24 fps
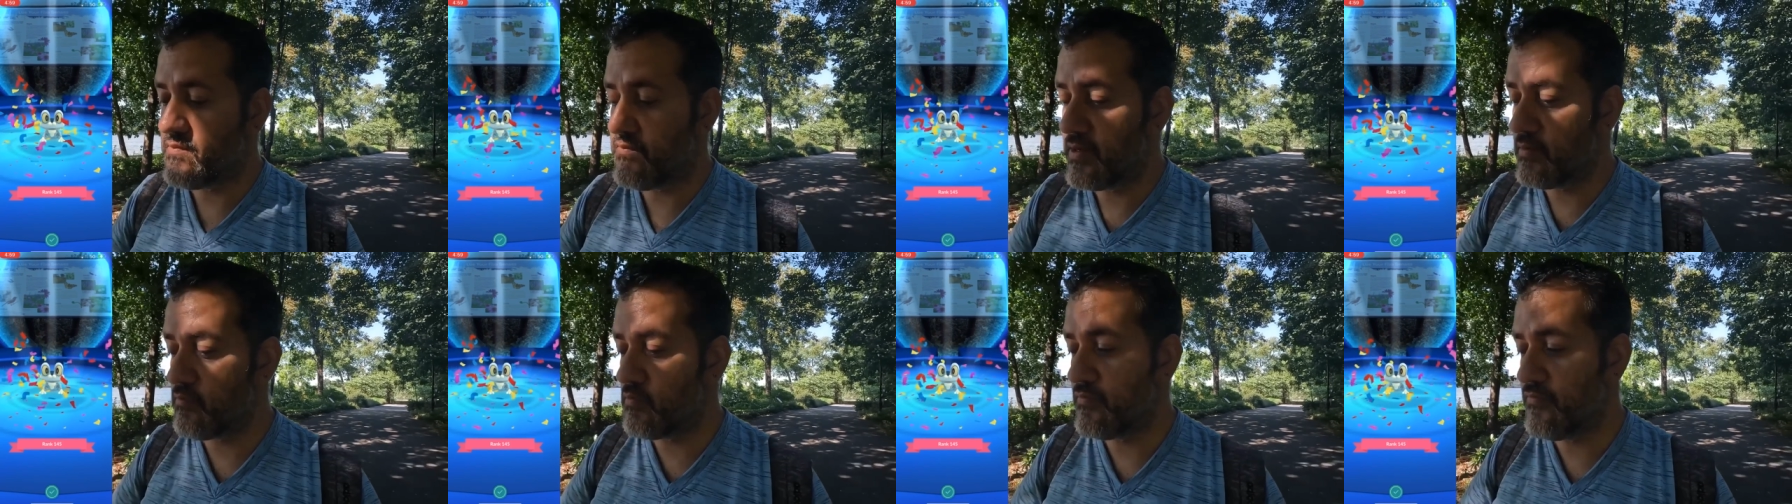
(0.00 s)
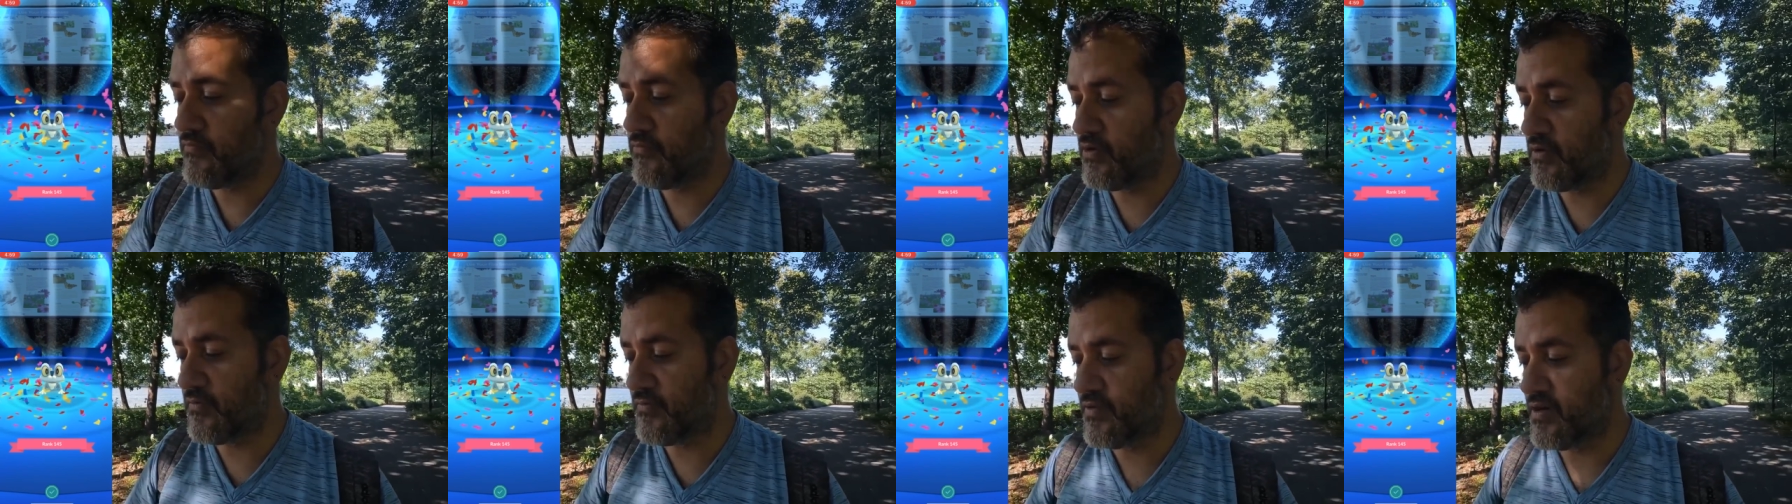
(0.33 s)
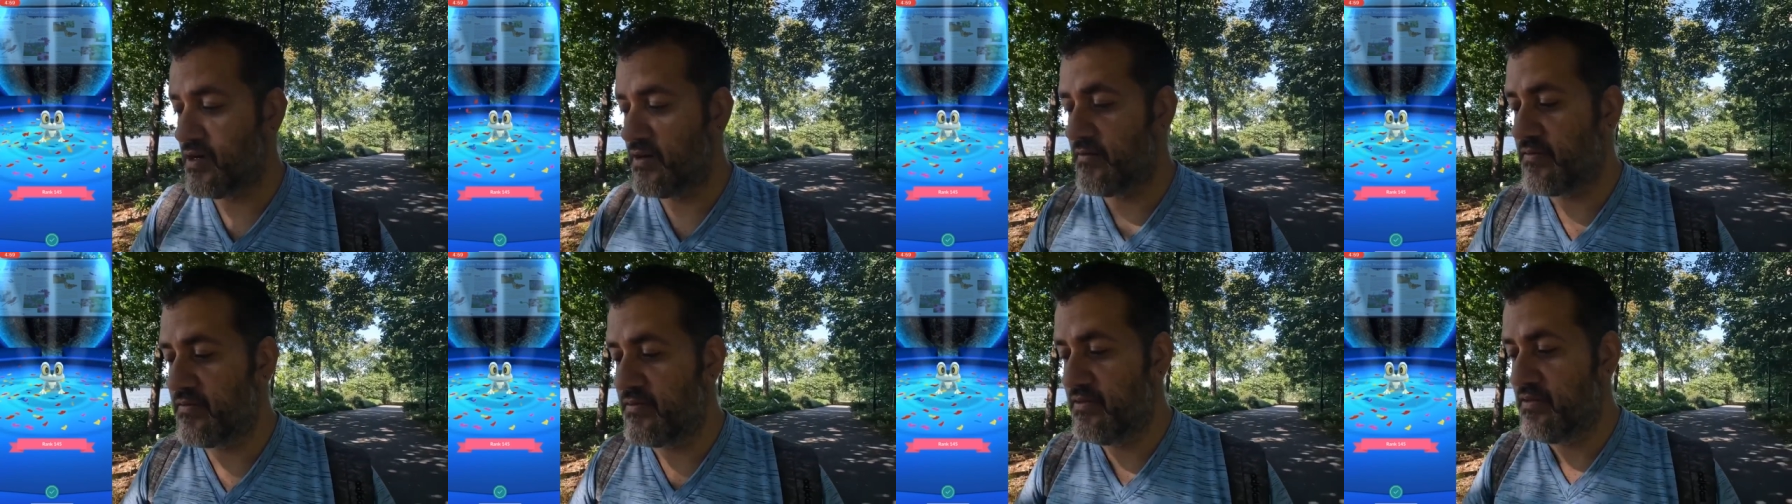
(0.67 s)
I ran one
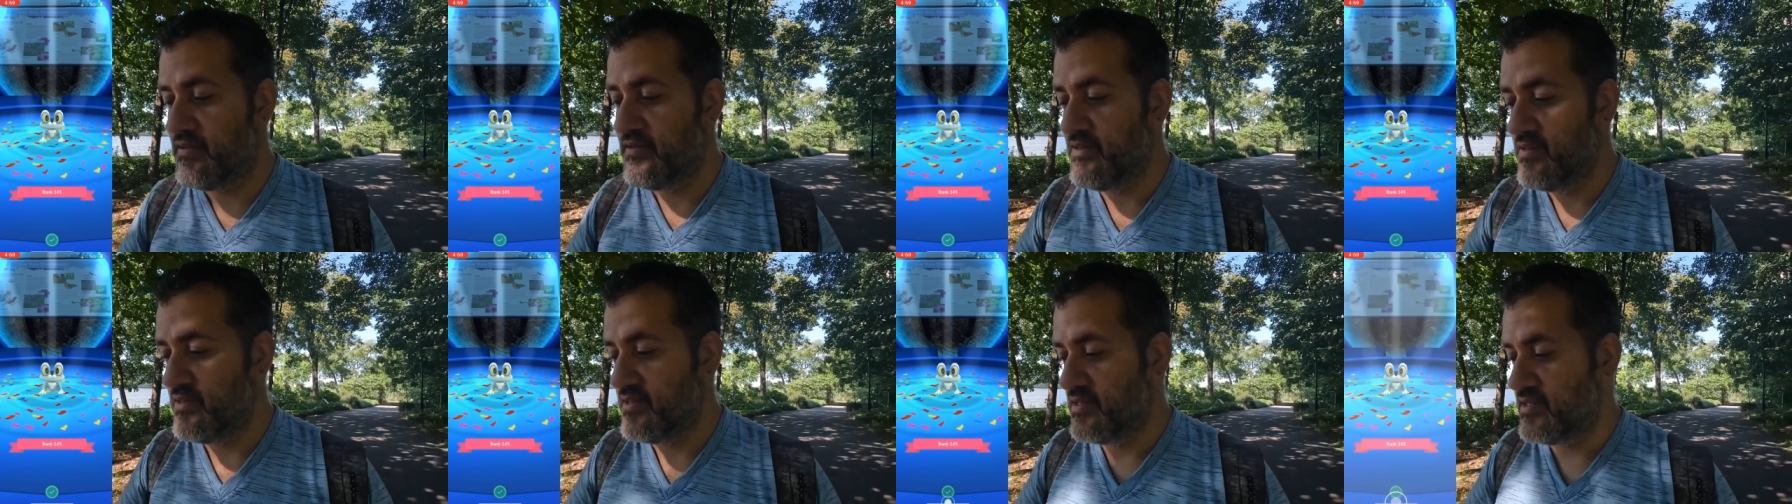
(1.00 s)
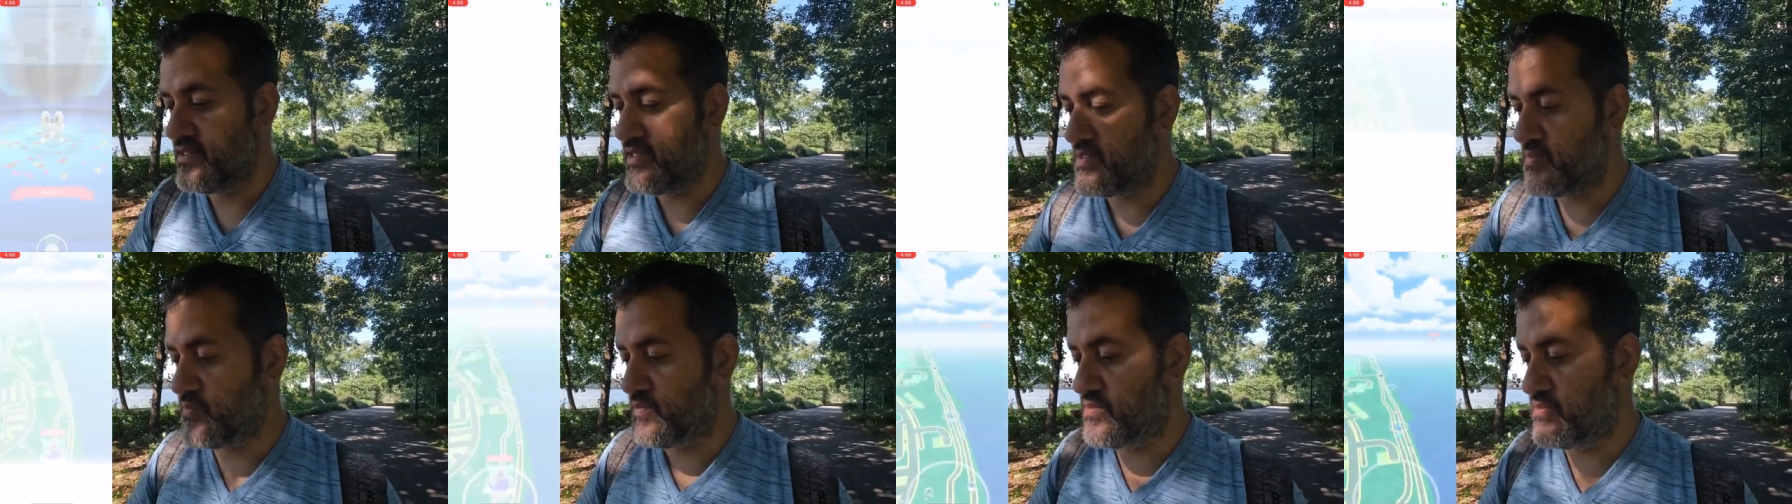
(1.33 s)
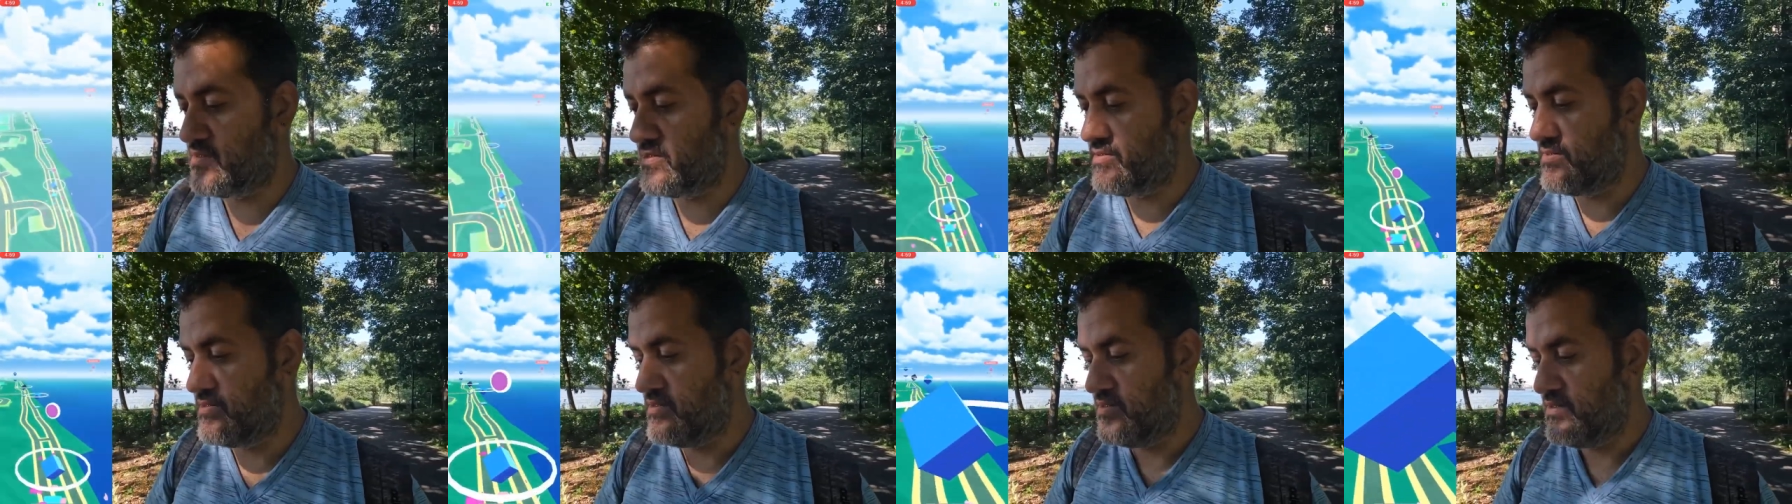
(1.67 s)
forty-five in this one.